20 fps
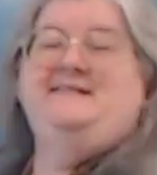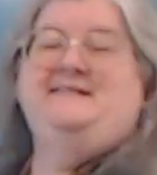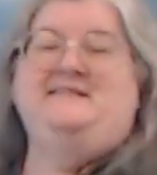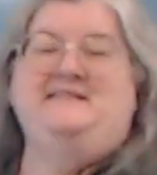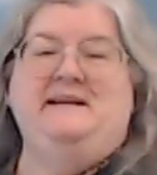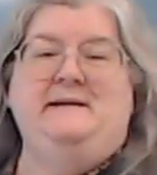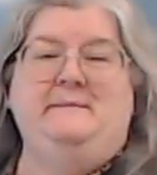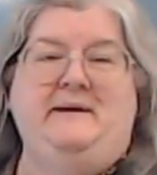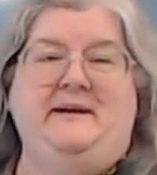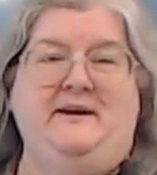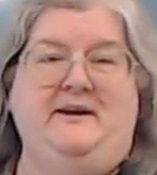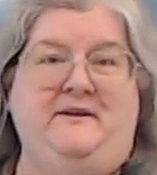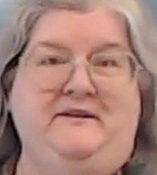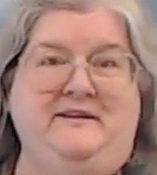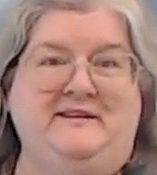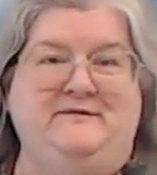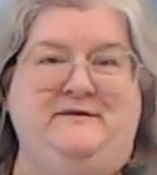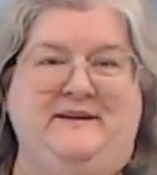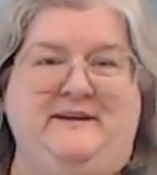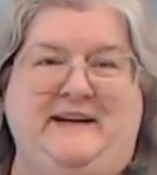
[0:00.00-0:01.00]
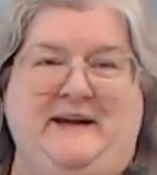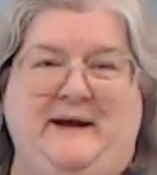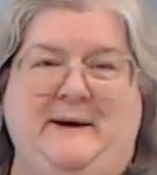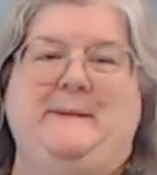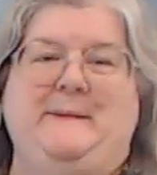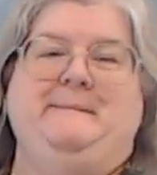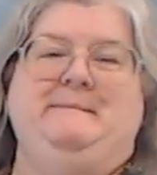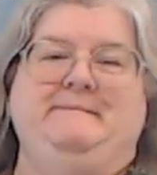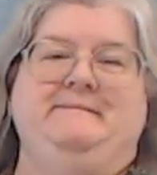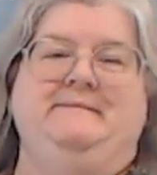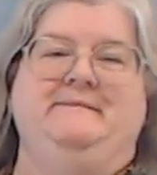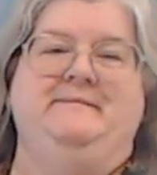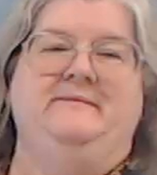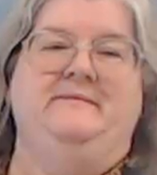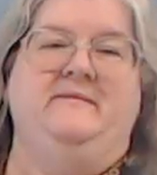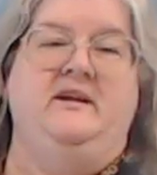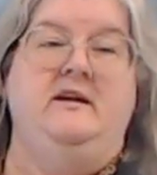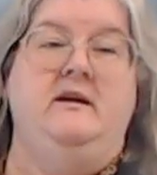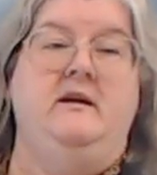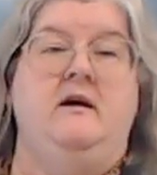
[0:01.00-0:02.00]
to see me on this video.
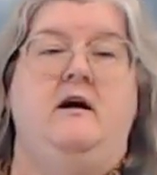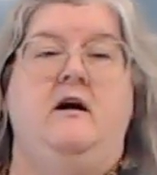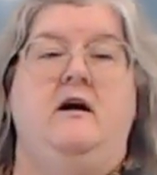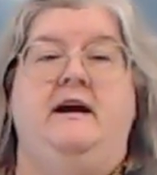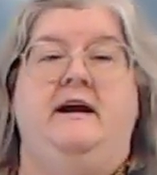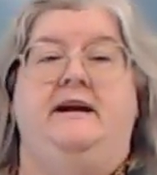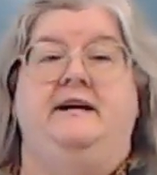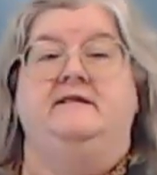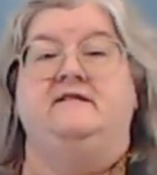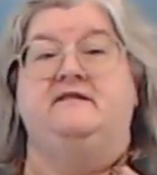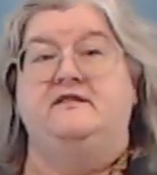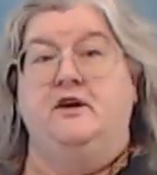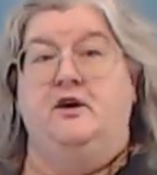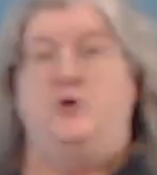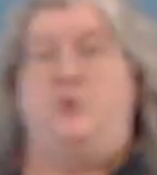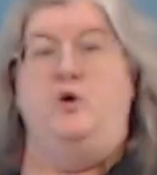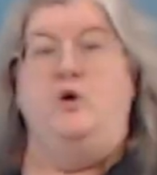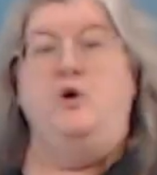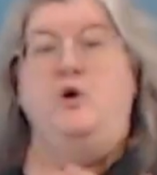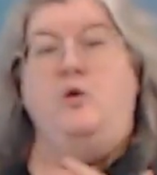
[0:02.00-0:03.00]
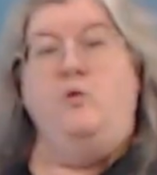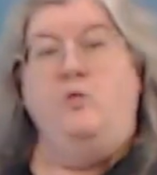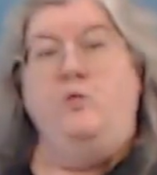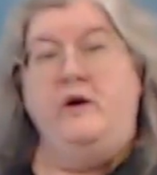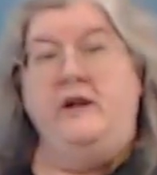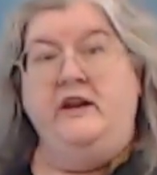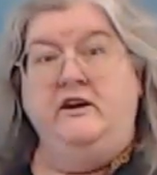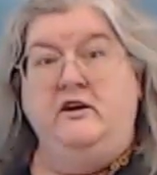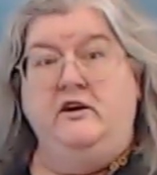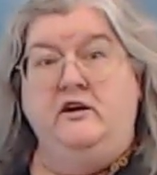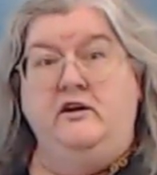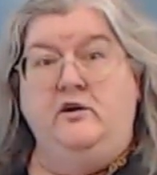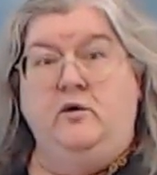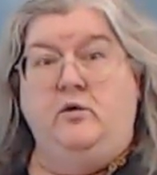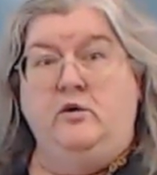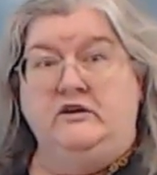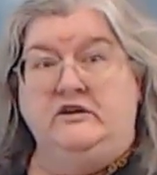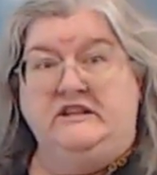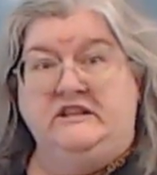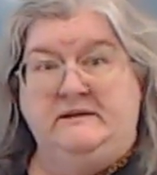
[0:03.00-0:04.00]
All right, so when your